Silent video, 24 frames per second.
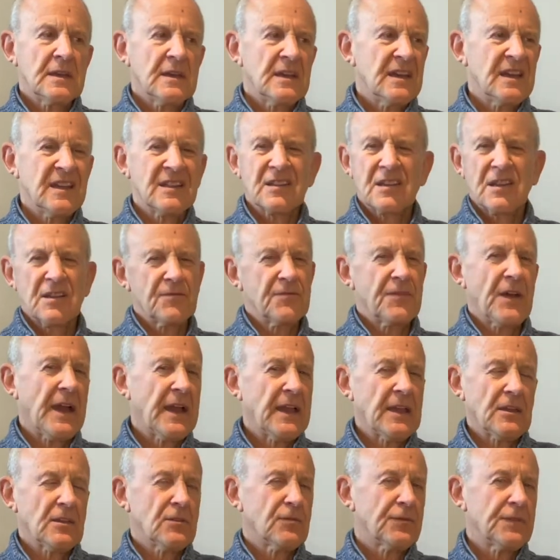and
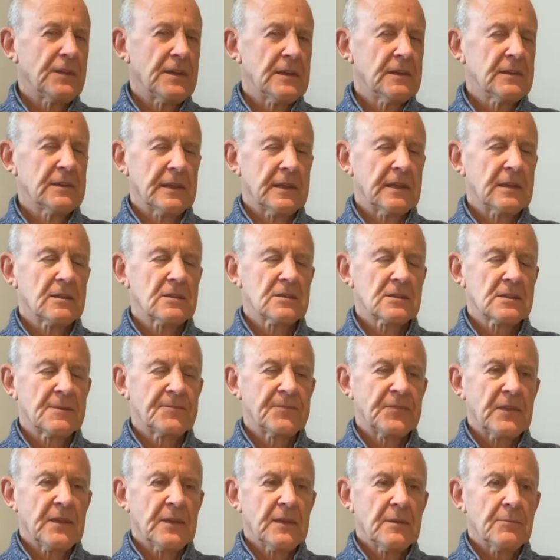conveying your feelings,
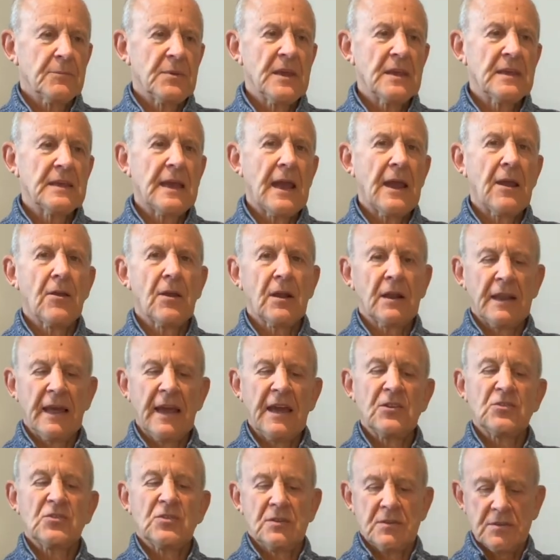Pinky Hour
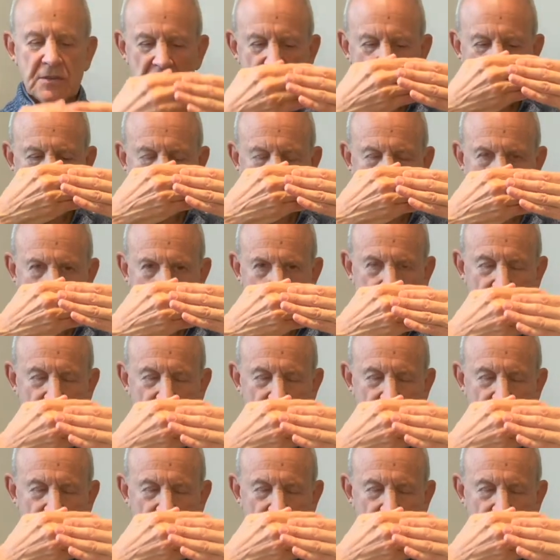allows you to just look,